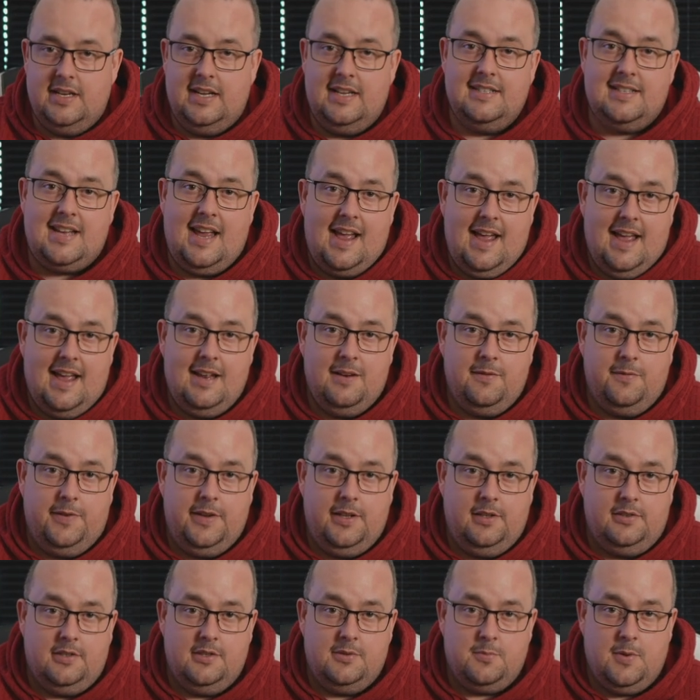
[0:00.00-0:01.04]
it's at
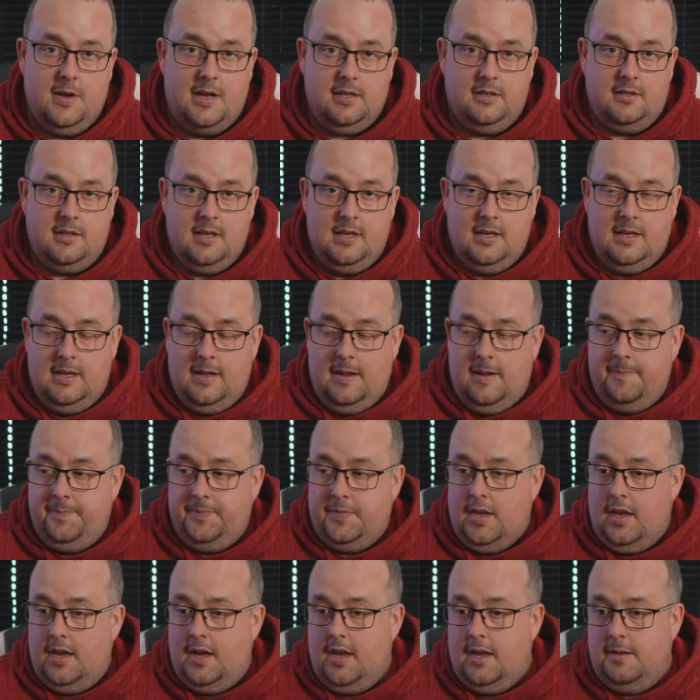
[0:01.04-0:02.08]
Anfield as well.
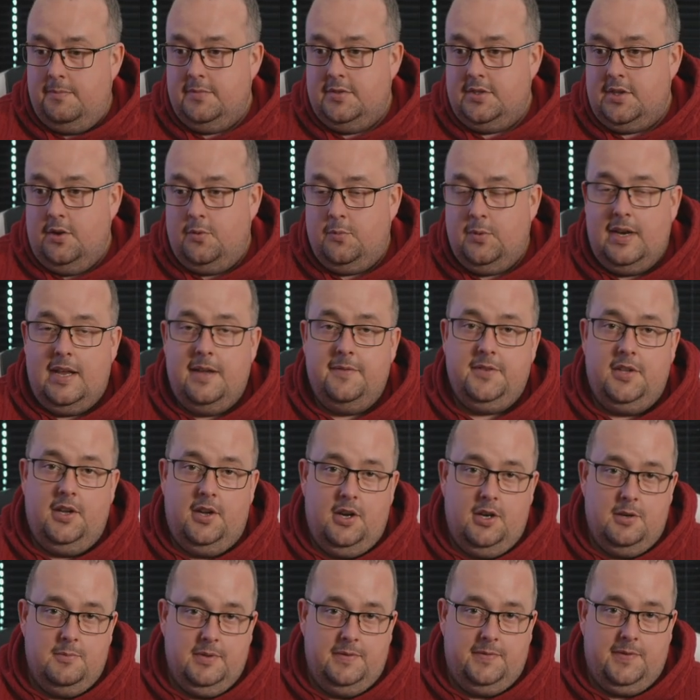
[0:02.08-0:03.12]
So we'll have the
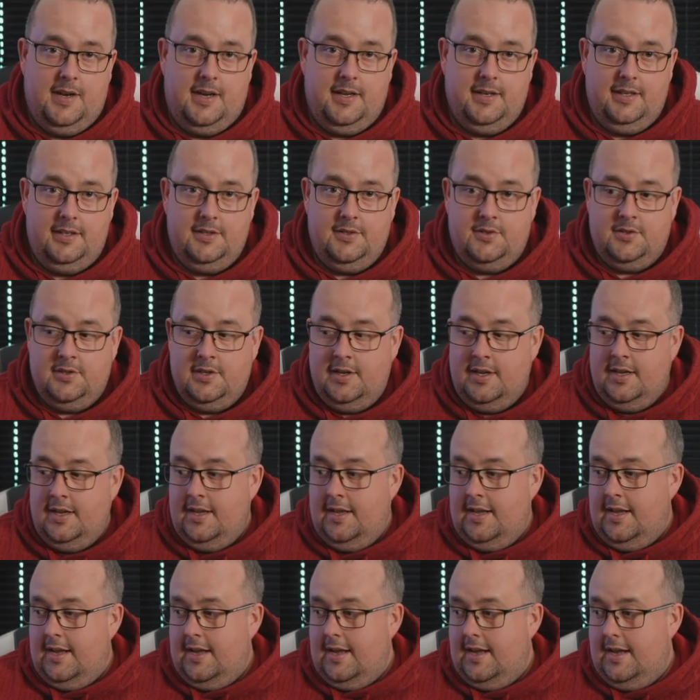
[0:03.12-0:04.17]
home advantage.
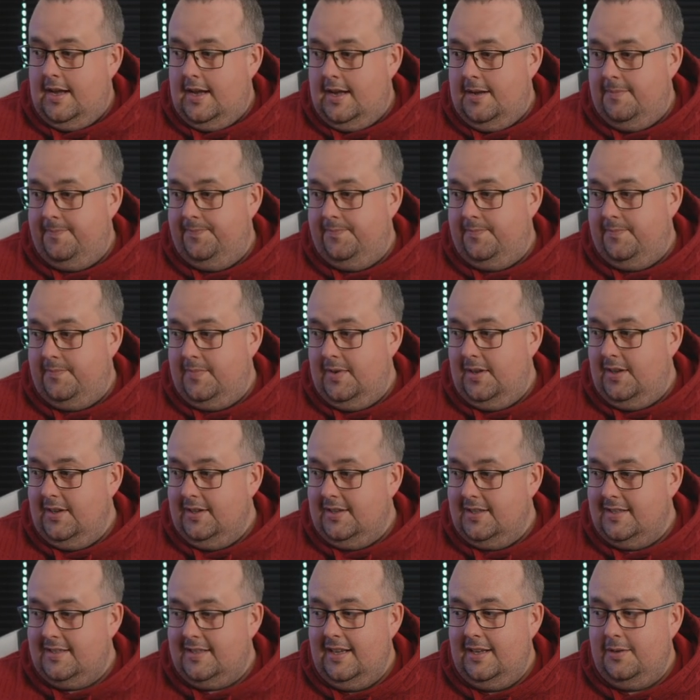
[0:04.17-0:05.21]
Like
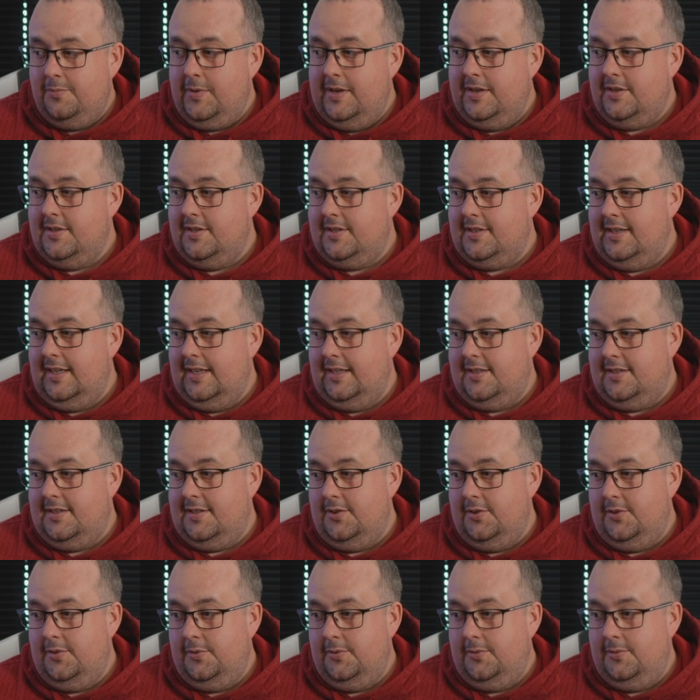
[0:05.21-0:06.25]
I said, we just need
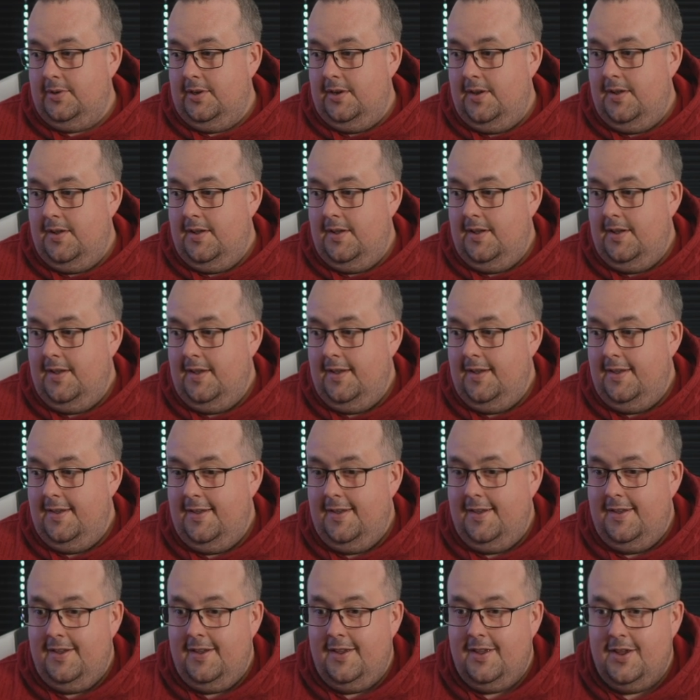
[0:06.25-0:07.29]
to
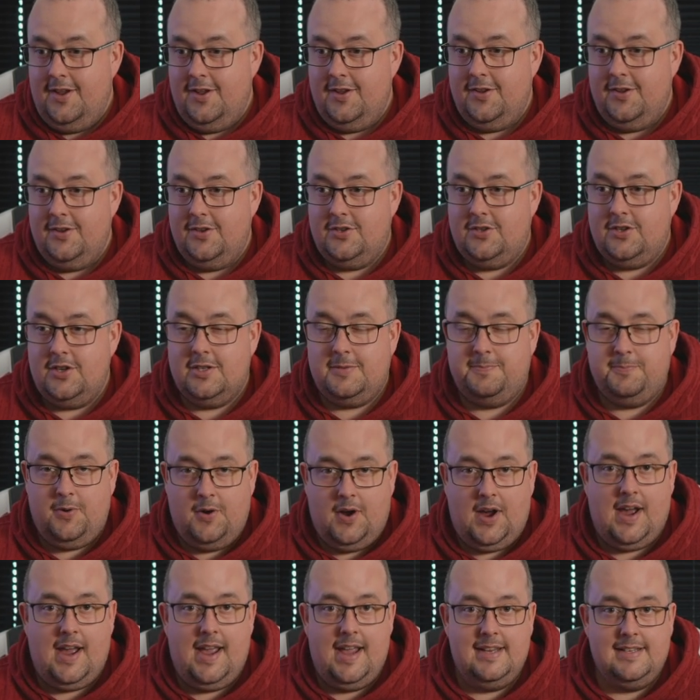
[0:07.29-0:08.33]
just put
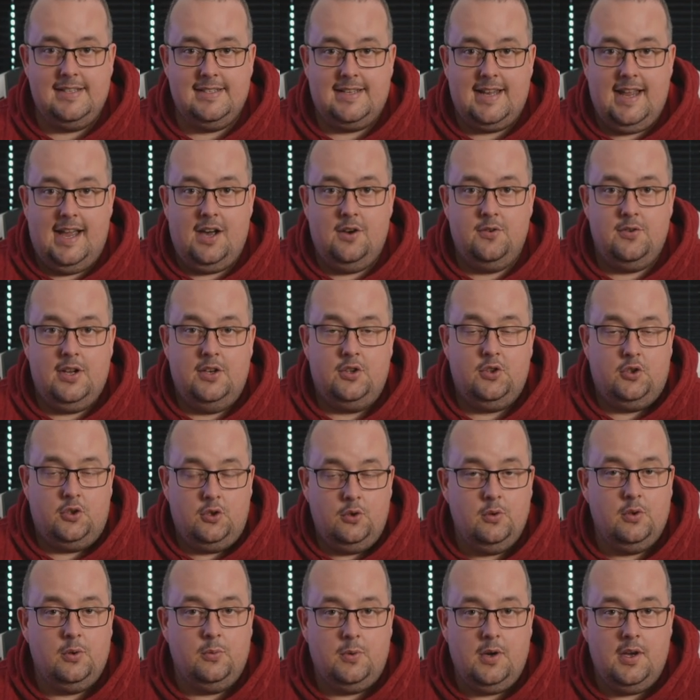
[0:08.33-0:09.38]
our heads down and
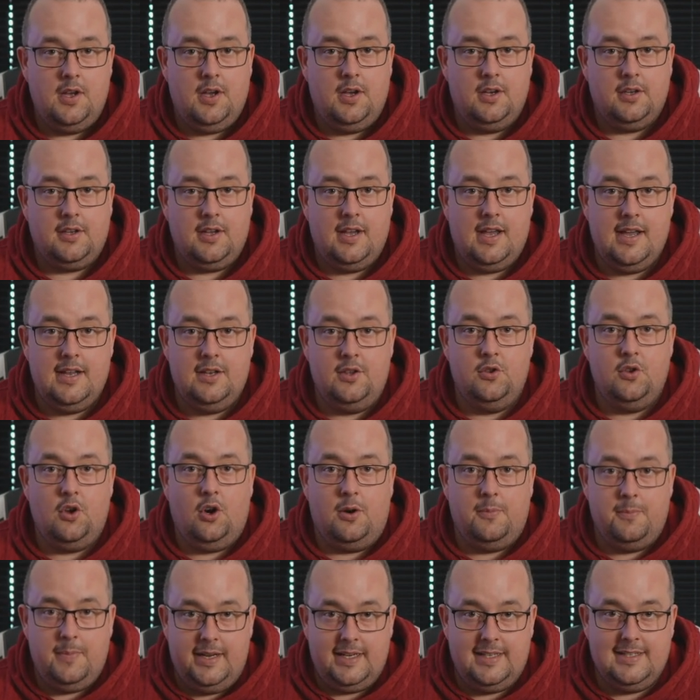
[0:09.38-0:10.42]
do the work and
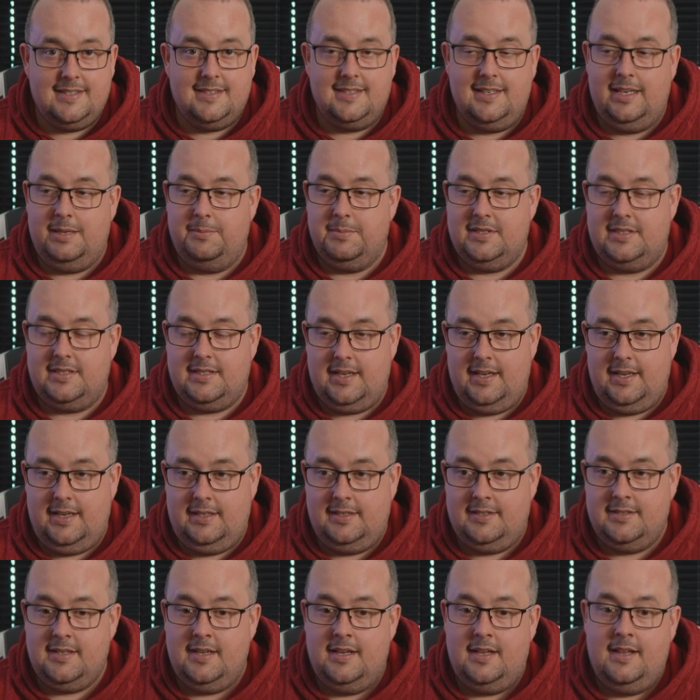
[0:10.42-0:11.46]
not make silly
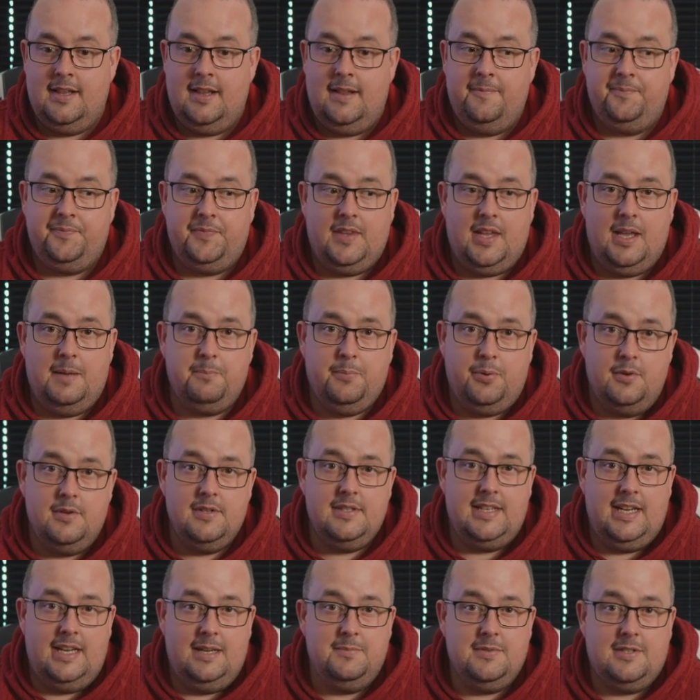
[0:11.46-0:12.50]
mistakes and put
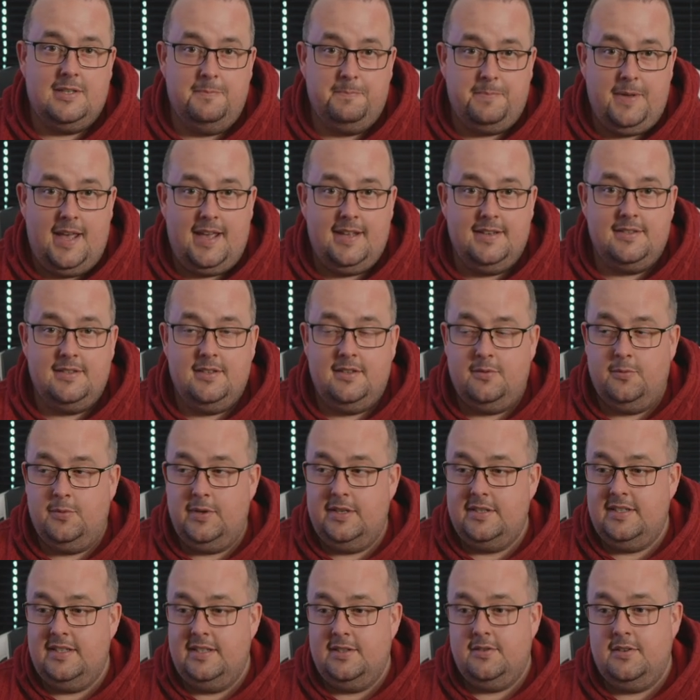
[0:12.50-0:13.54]
teams to bed,
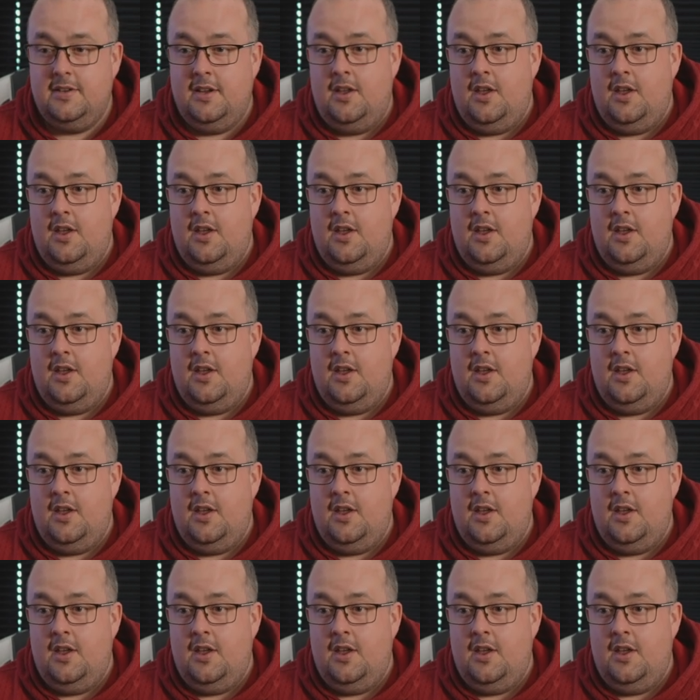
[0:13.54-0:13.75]
which is